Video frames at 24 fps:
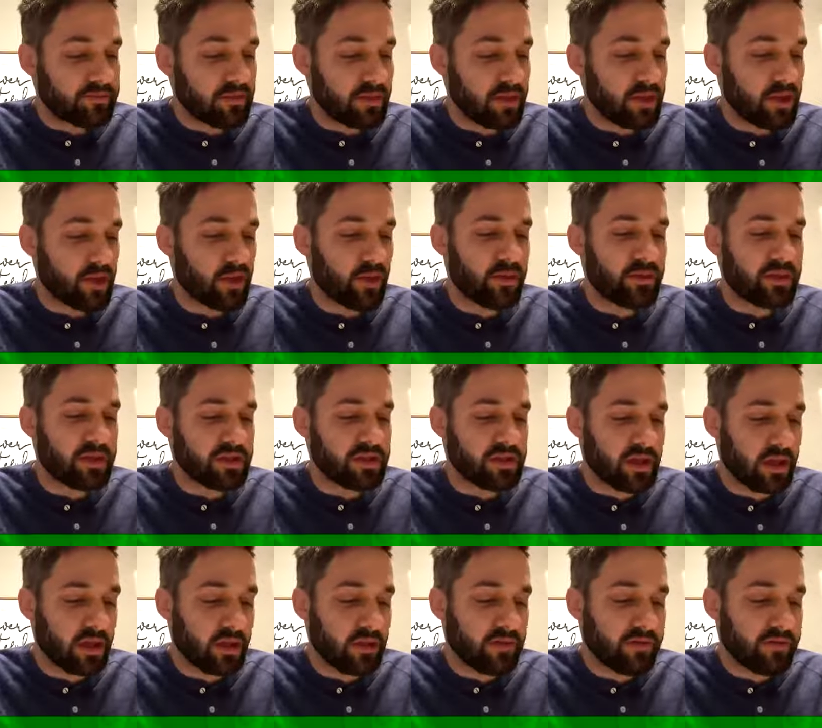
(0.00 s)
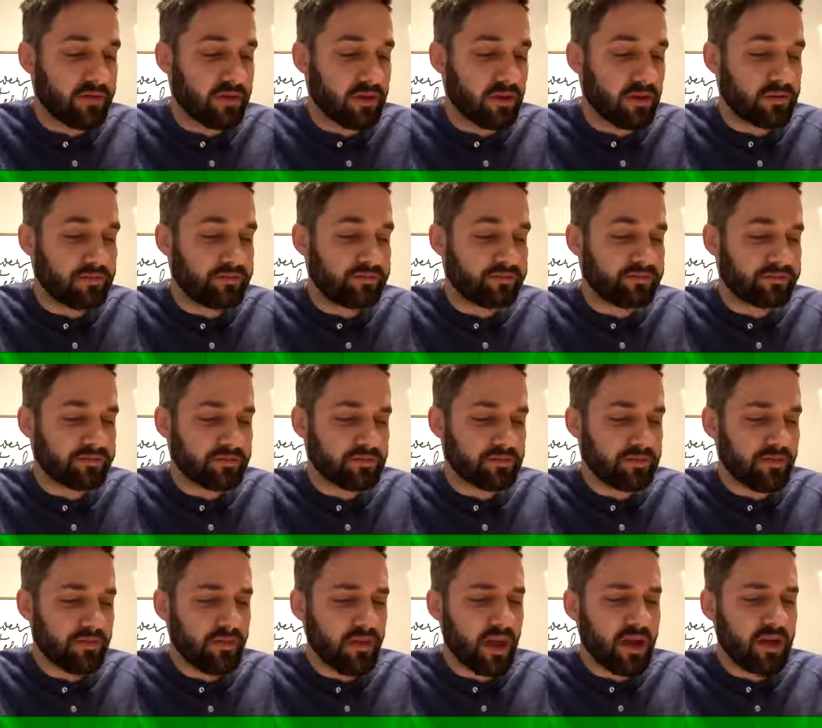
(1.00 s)
You will be sorrowful,
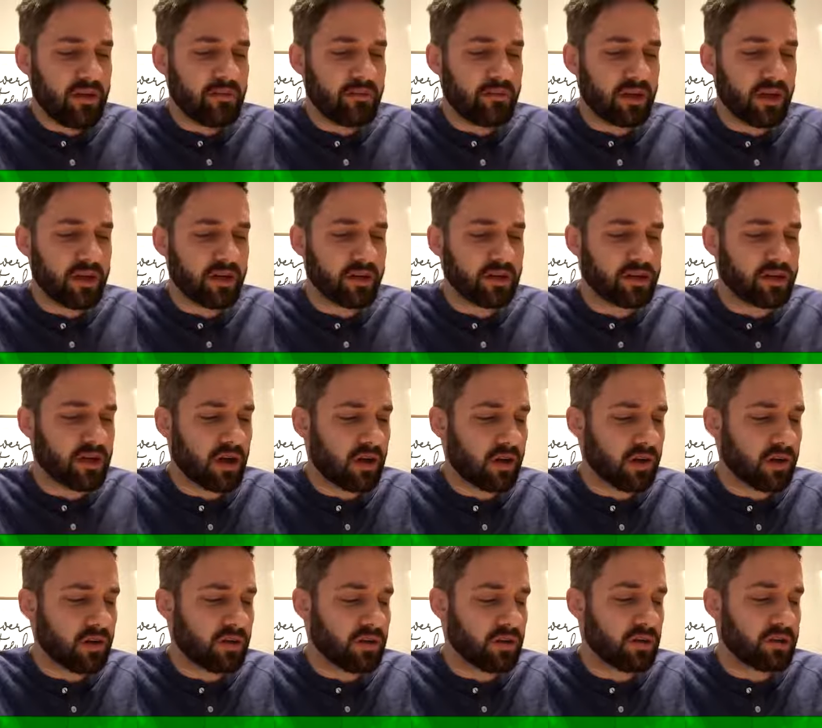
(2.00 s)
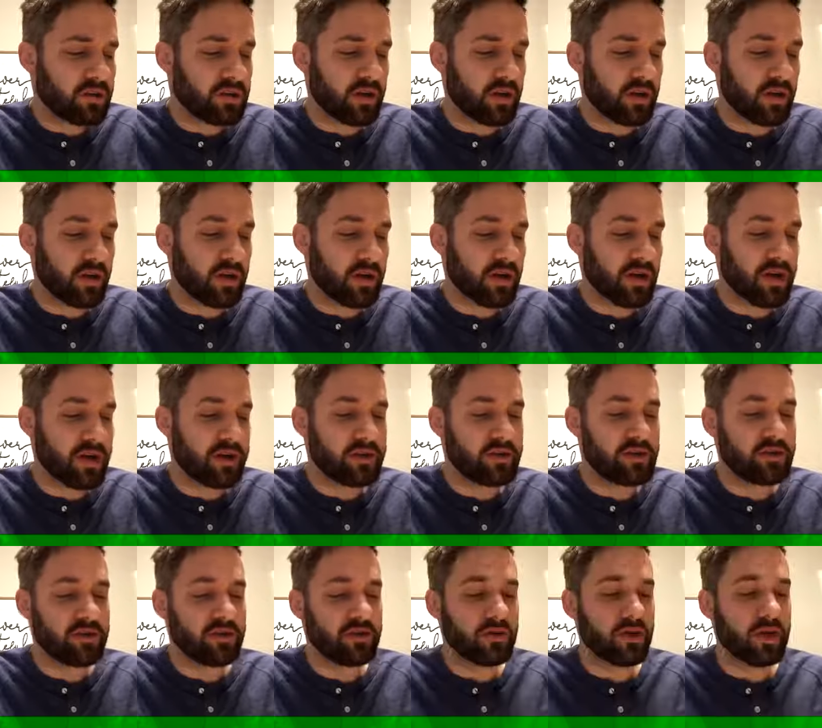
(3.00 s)
but your sorrow will turn
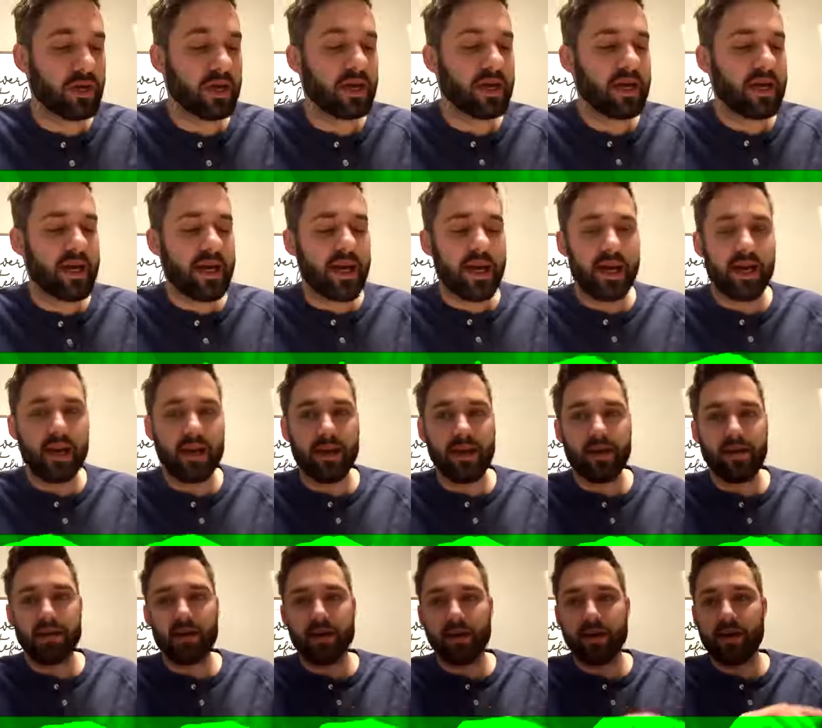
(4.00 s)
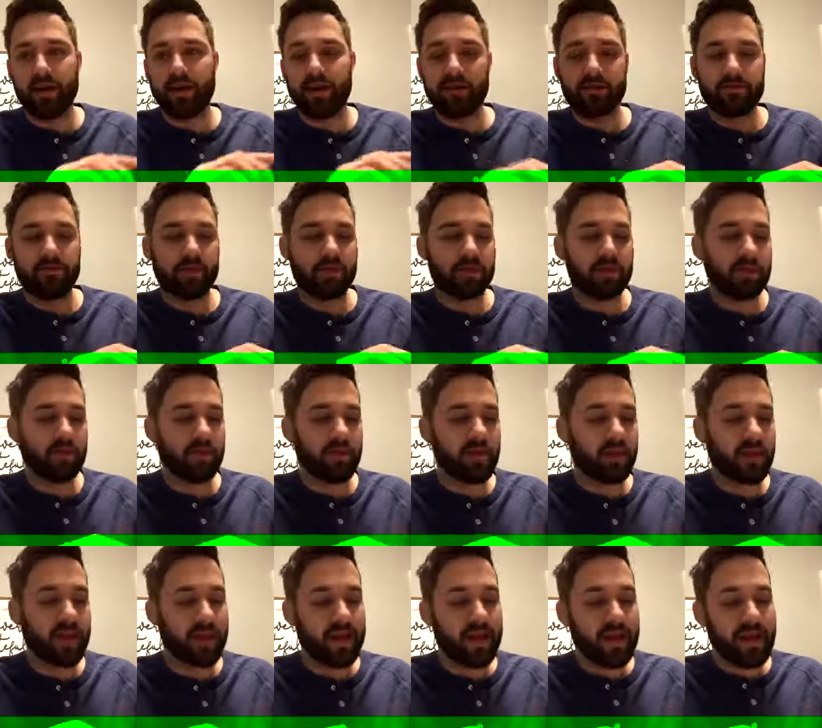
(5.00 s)
into joy. And that's verse
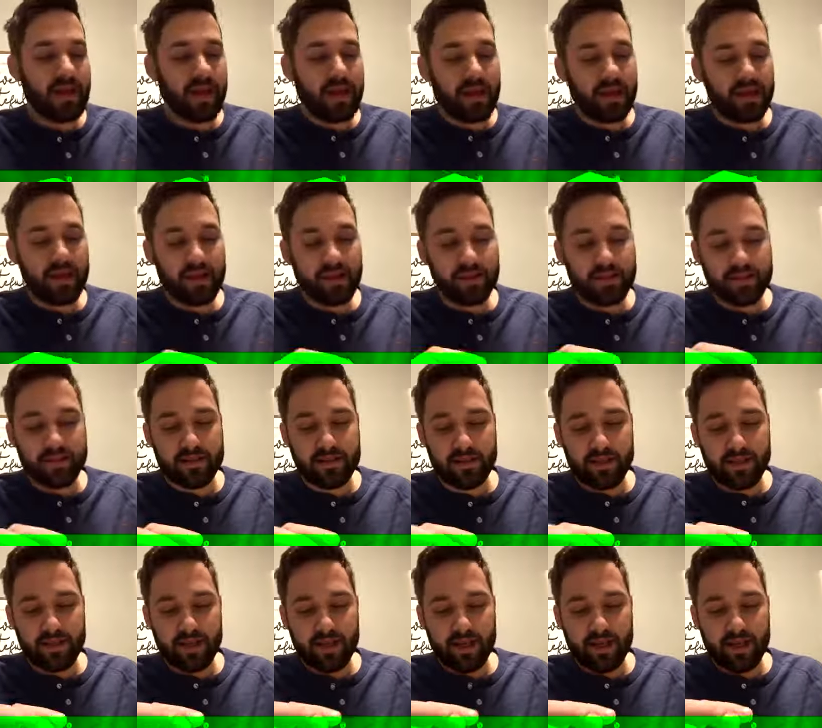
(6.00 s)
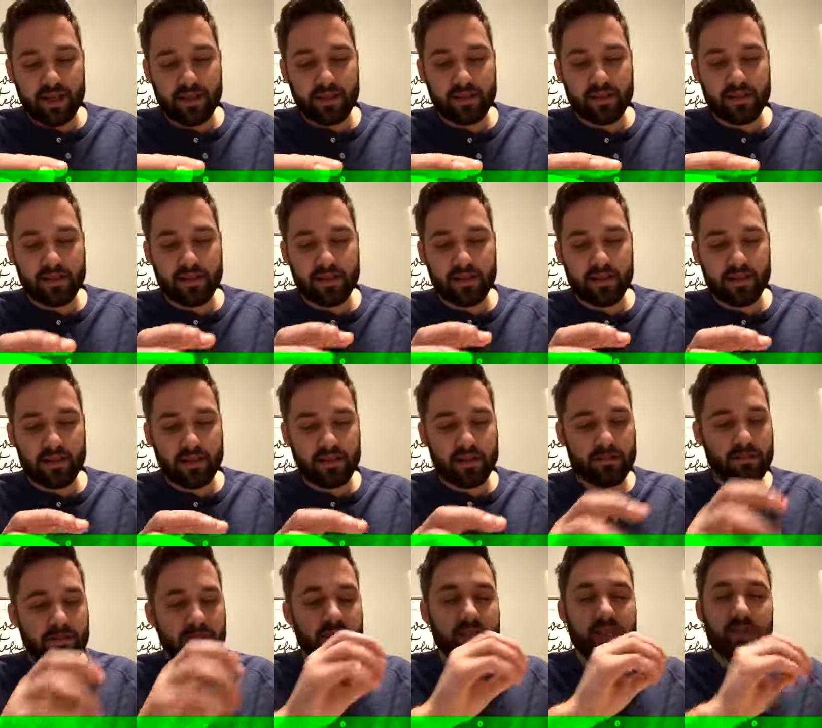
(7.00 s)
20. He's
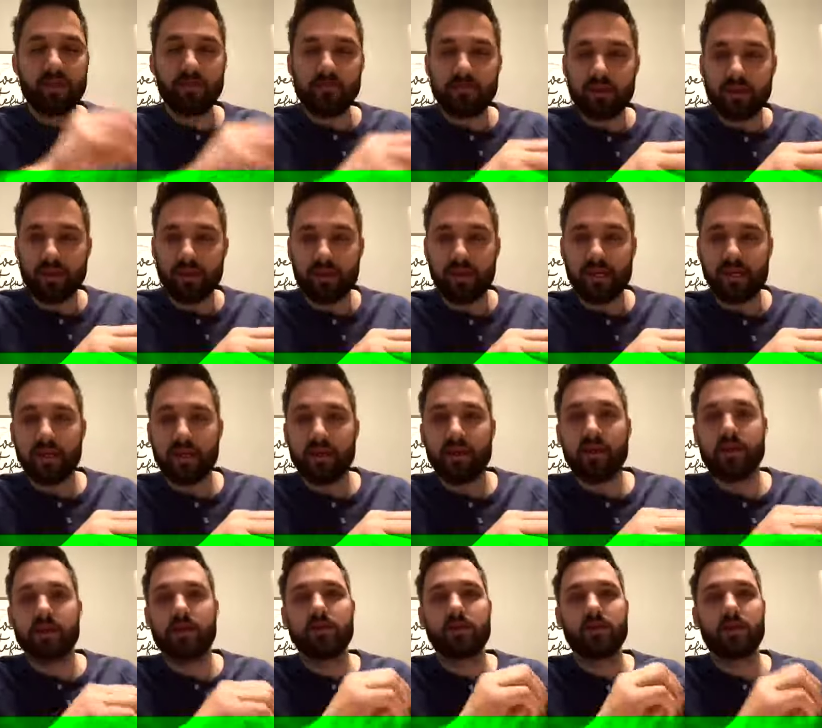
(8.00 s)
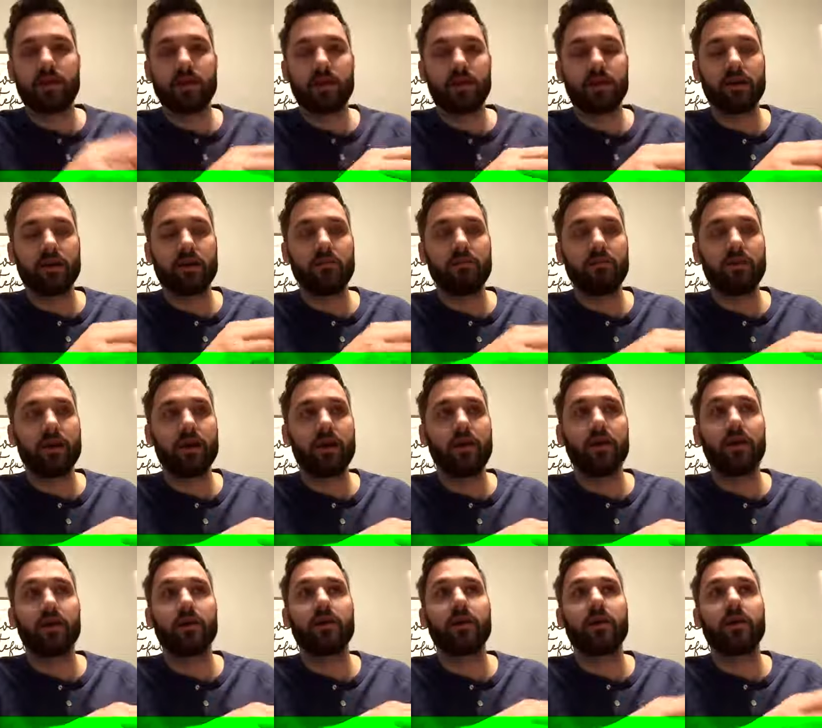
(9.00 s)
specifically talking
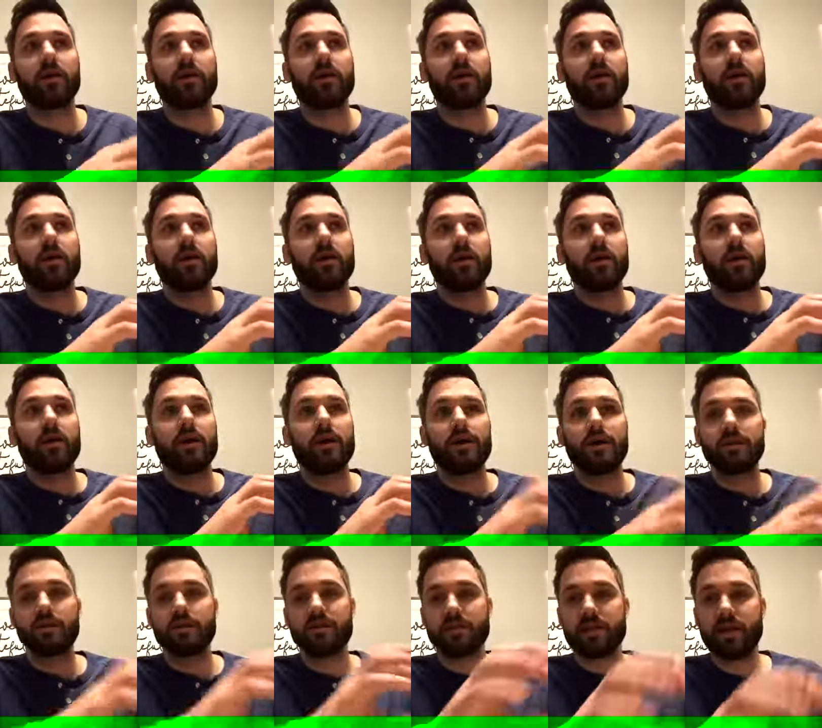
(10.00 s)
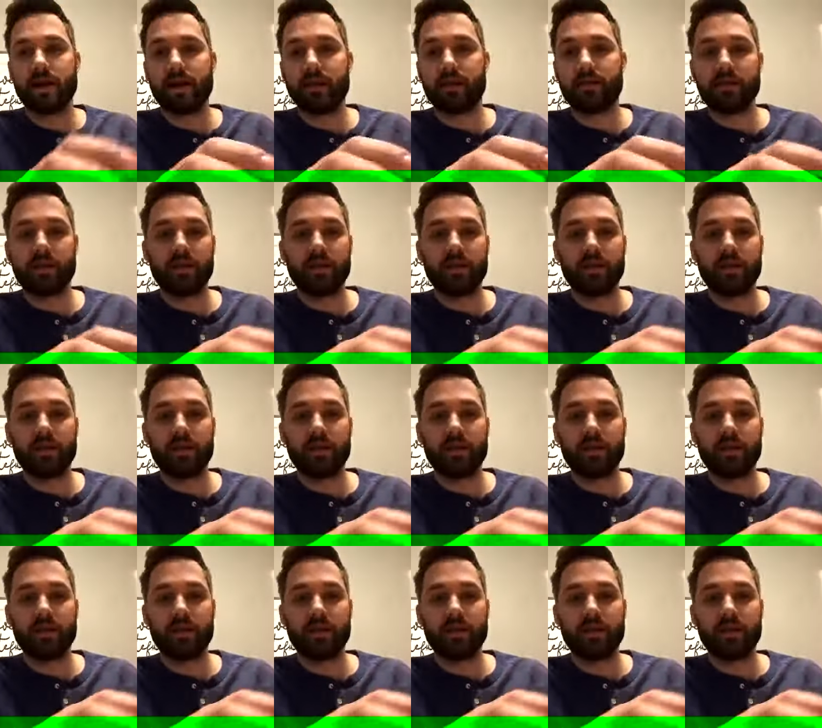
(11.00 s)
about his death.